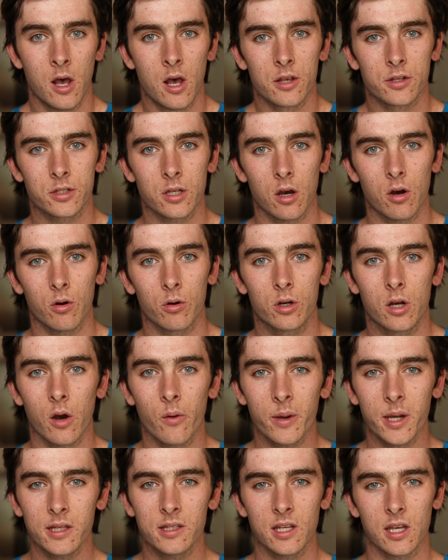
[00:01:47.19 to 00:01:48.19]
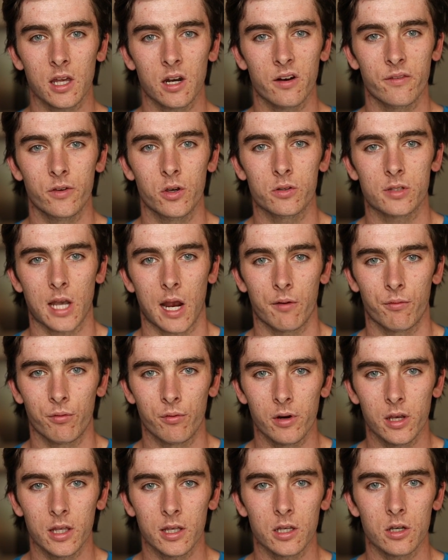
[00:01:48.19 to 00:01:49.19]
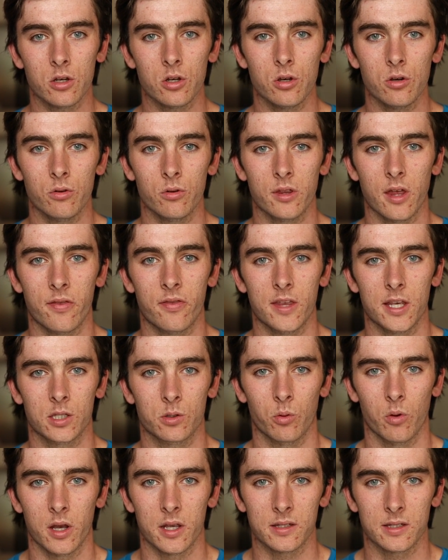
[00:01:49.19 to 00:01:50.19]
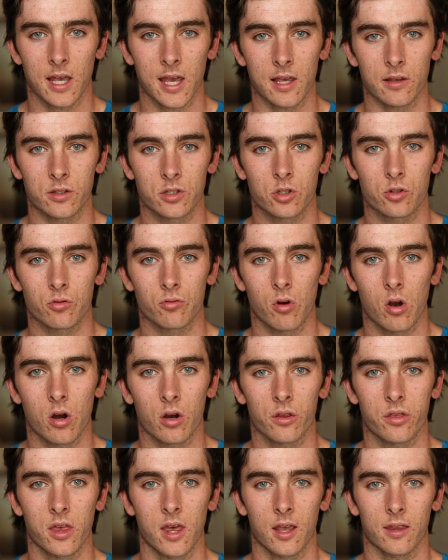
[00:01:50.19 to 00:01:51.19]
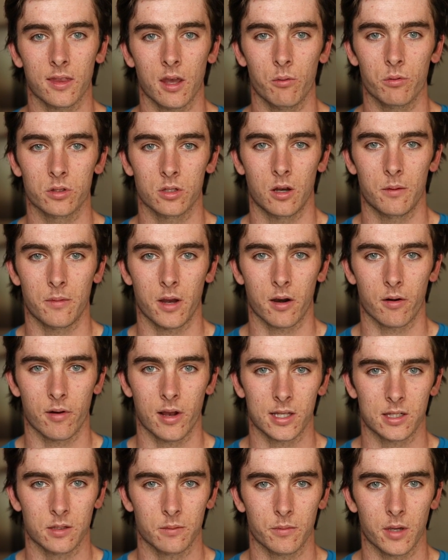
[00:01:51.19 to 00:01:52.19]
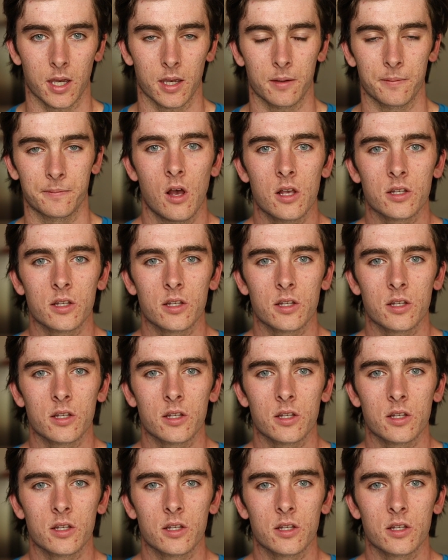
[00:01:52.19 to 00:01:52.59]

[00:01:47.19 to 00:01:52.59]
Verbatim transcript: So going into interviews, I really knew that this was a strong thing that was on my resume.